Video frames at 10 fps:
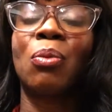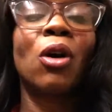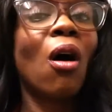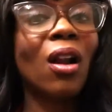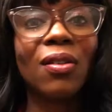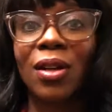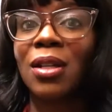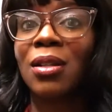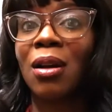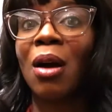But all of
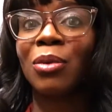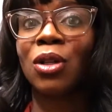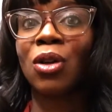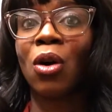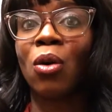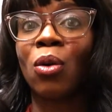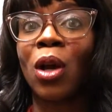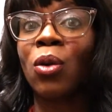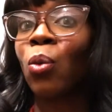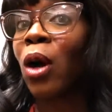us come to know
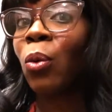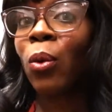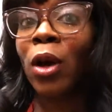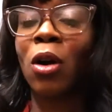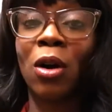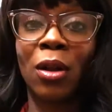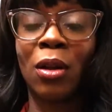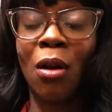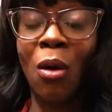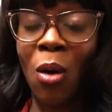in one way
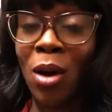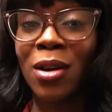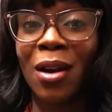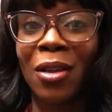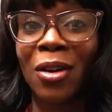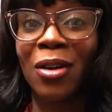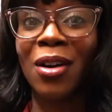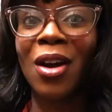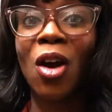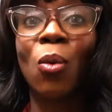or
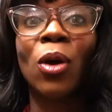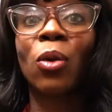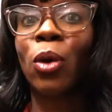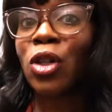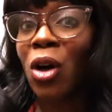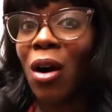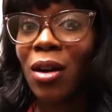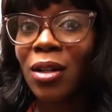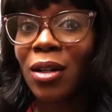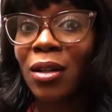another, whether we're
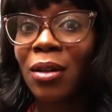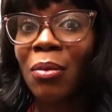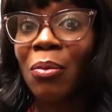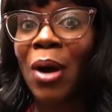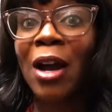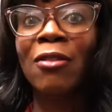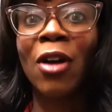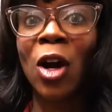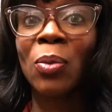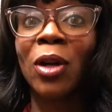taught by our
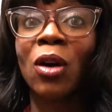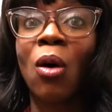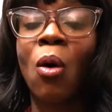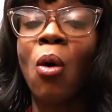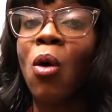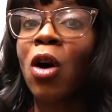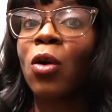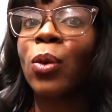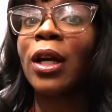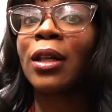environment
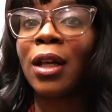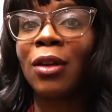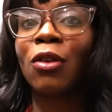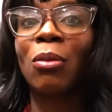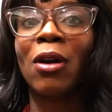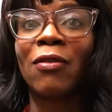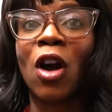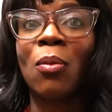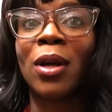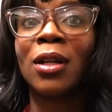or we glean from our
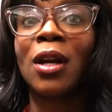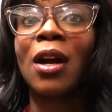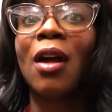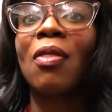environment,